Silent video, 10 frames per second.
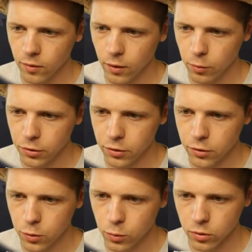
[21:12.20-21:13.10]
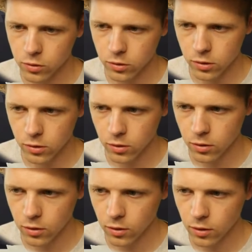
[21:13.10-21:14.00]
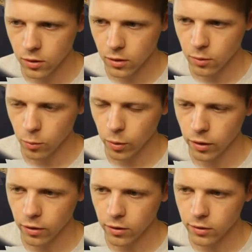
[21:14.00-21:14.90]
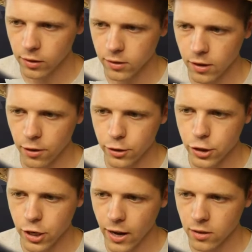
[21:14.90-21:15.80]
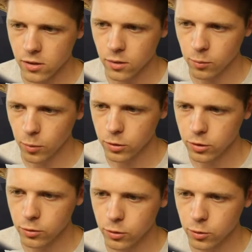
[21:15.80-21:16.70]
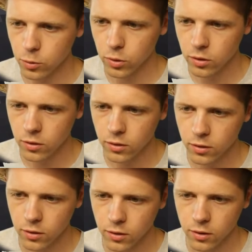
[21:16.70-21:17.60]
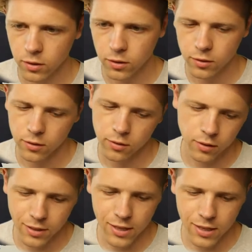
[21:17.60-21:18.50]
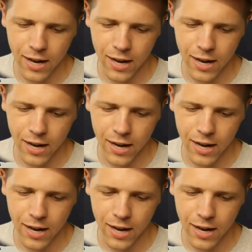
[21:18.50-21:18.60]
with the tools where it'll send out a chat, most used tool. That's